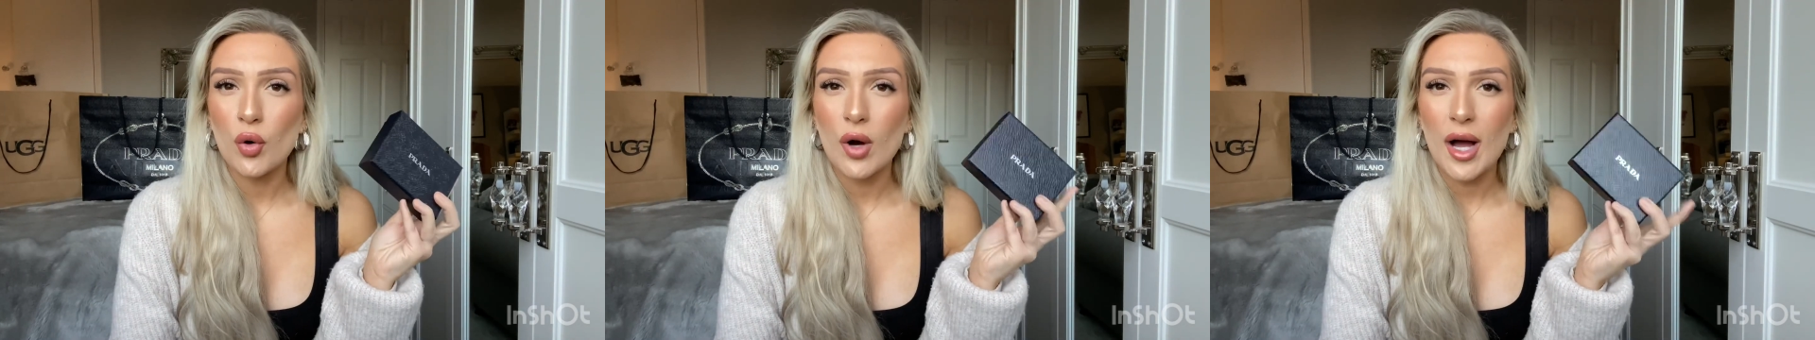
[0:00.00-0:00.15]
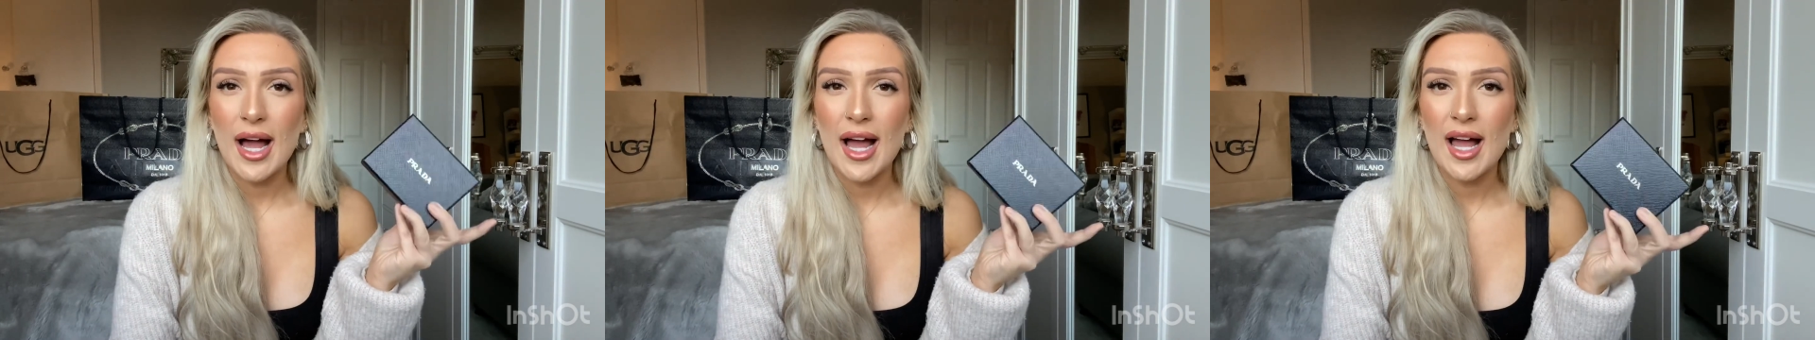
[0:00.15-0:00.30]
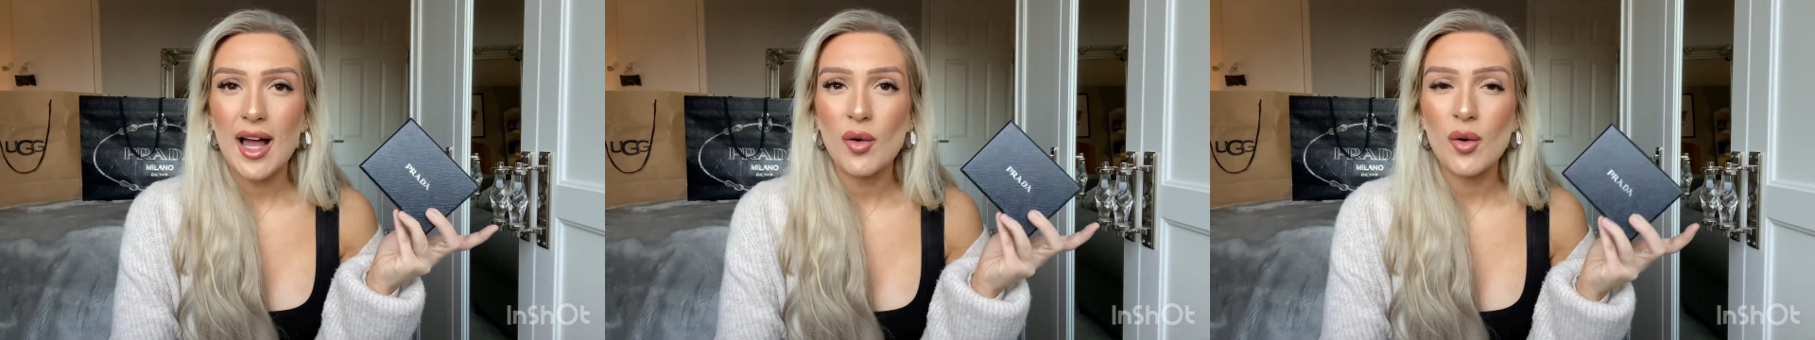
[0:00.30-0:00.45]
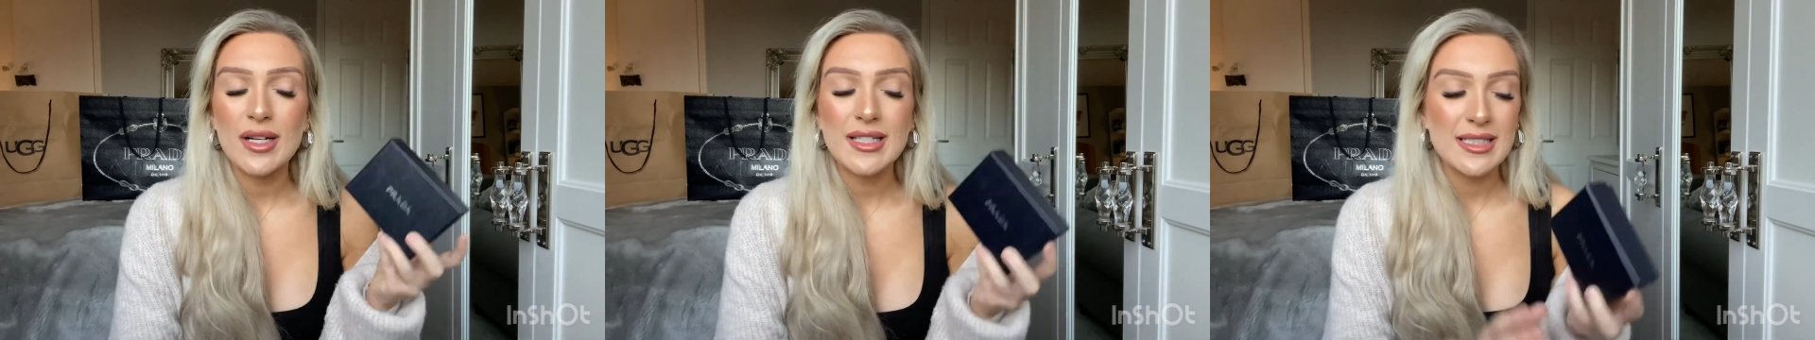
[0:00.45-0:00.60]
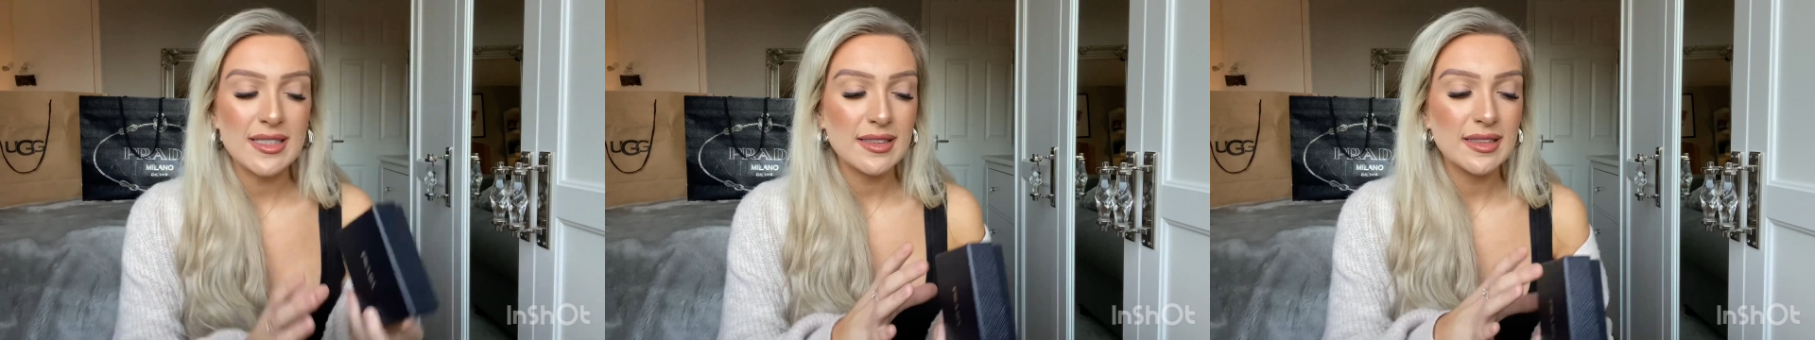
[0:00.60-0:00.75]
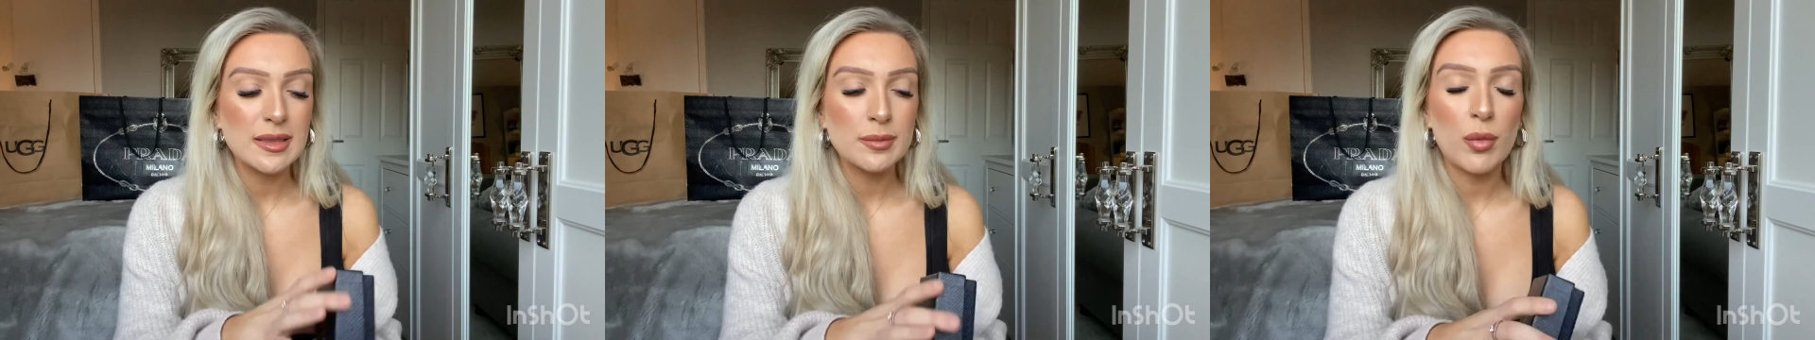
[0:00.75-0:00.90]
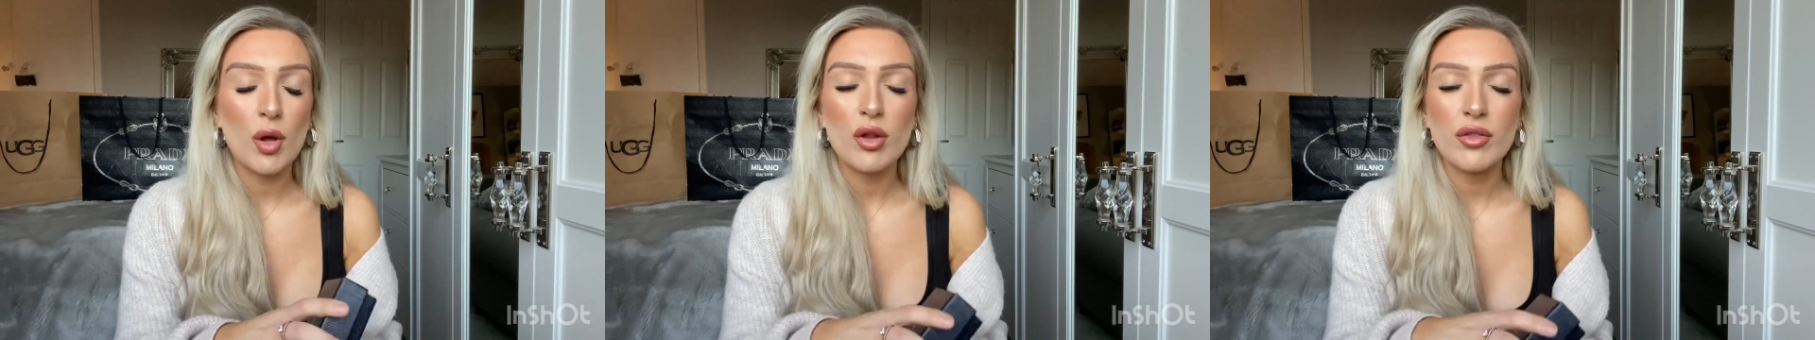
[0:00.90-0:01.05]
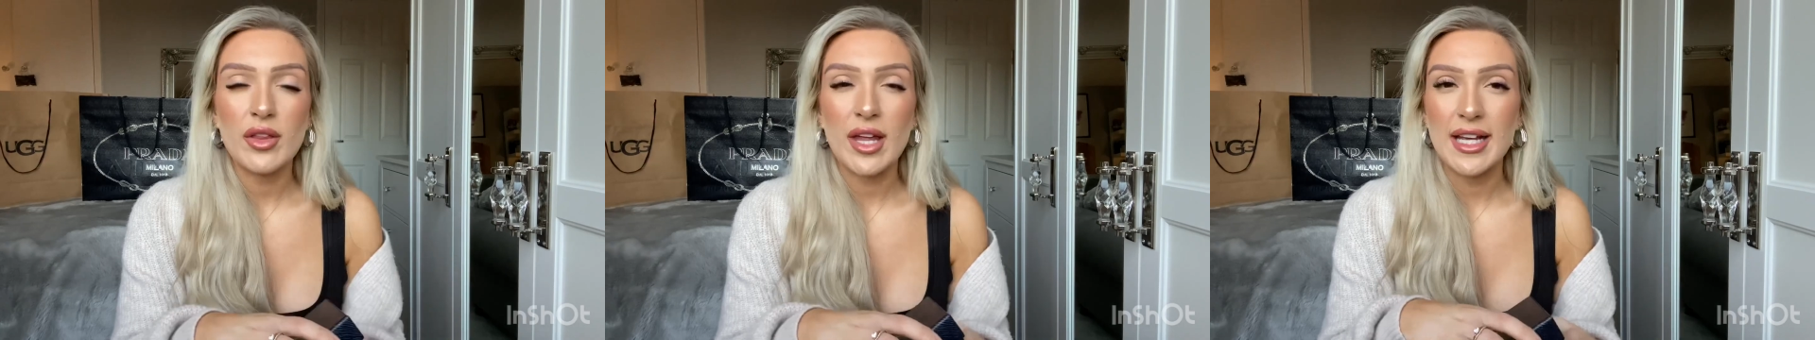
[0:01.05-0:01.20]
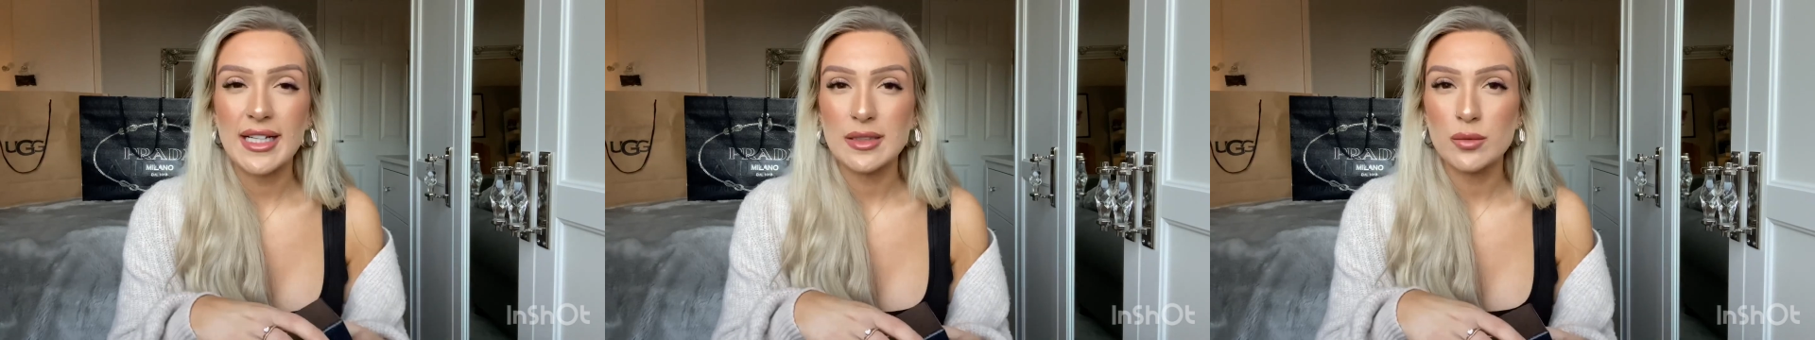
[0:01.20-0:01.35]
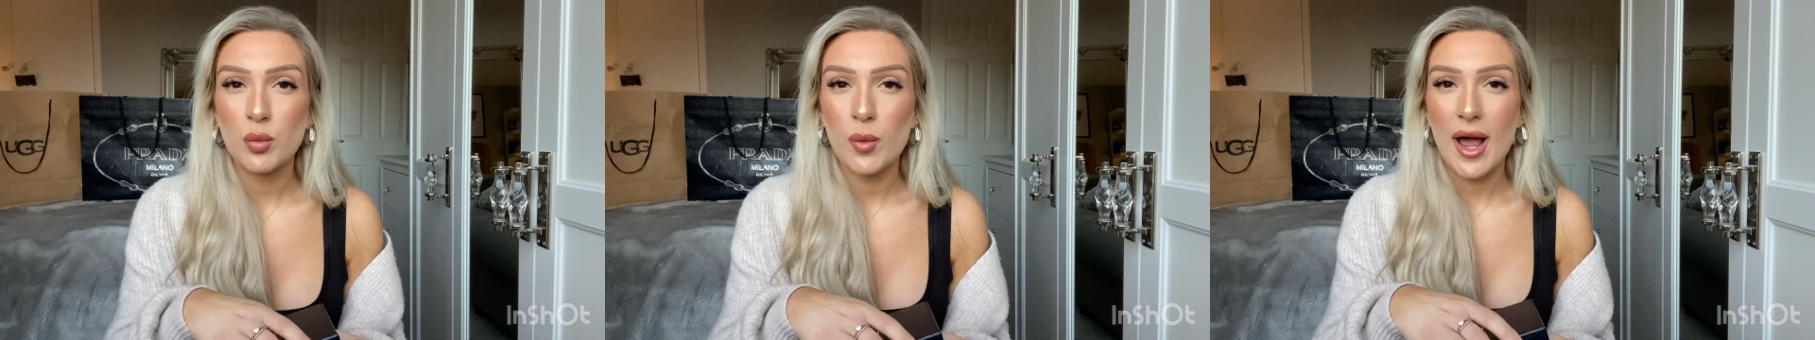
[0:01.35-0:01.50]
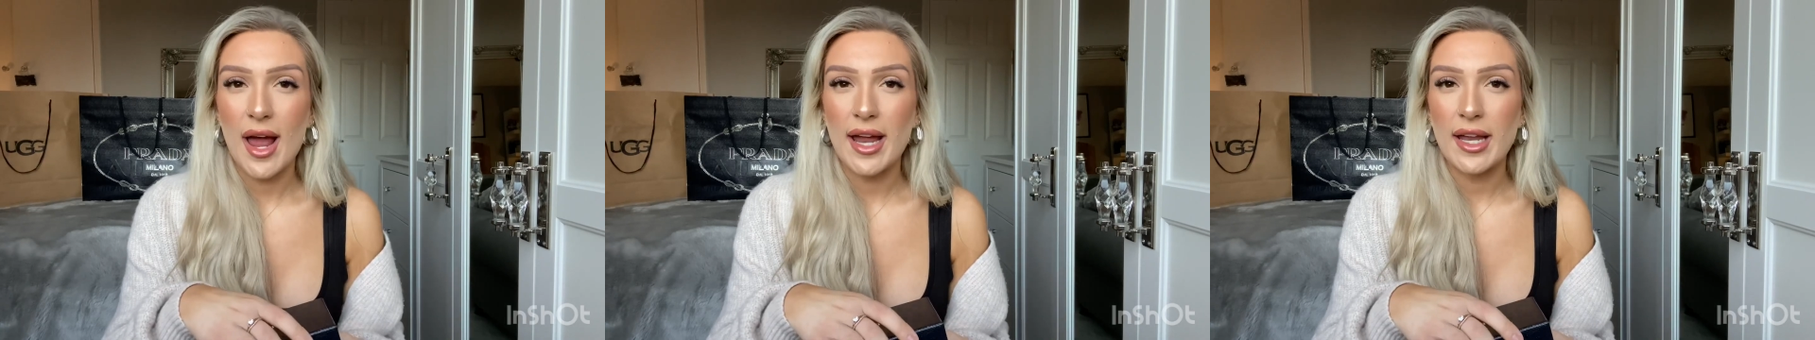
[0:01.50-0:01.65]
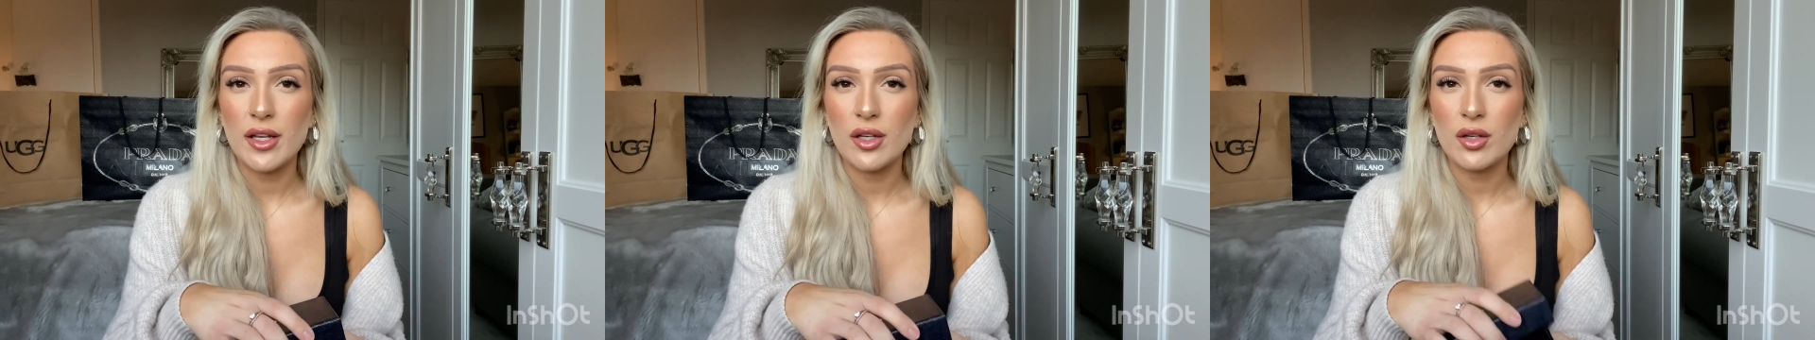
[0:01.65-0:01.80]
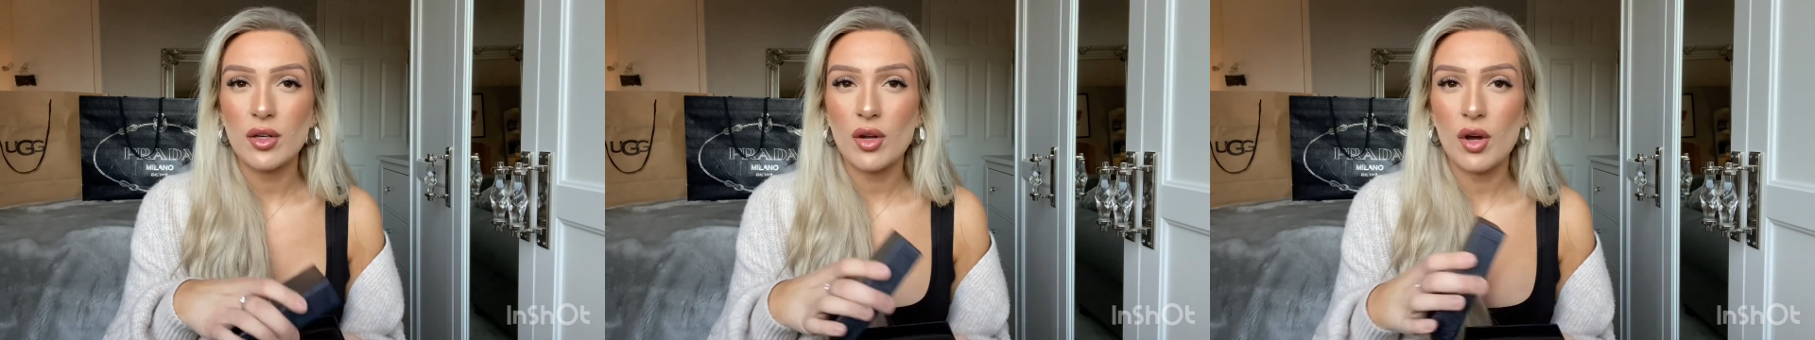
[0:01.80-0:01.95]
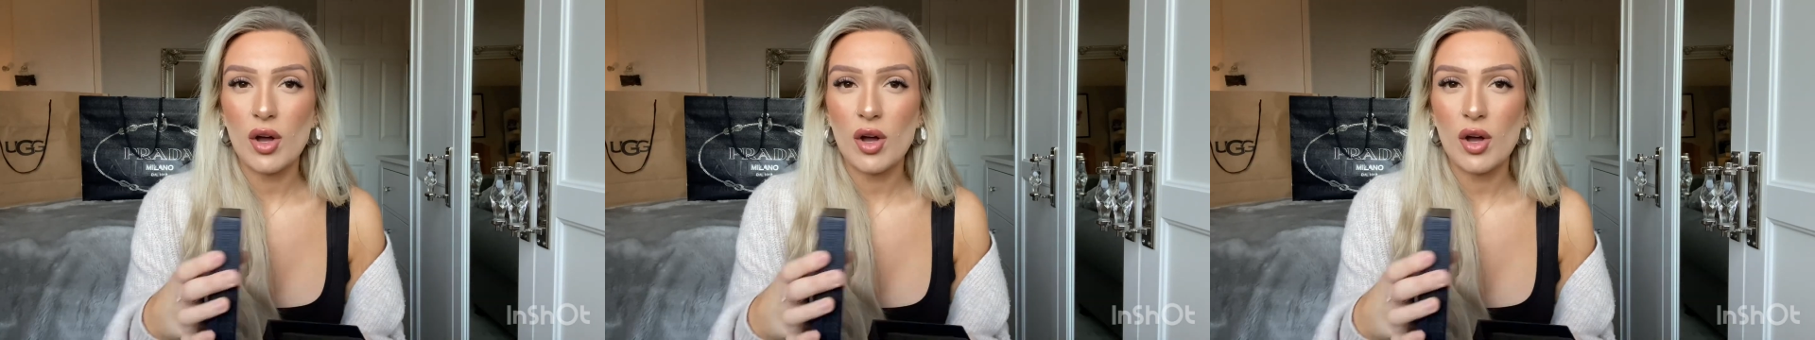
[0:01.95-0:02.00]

how I didn't spot this when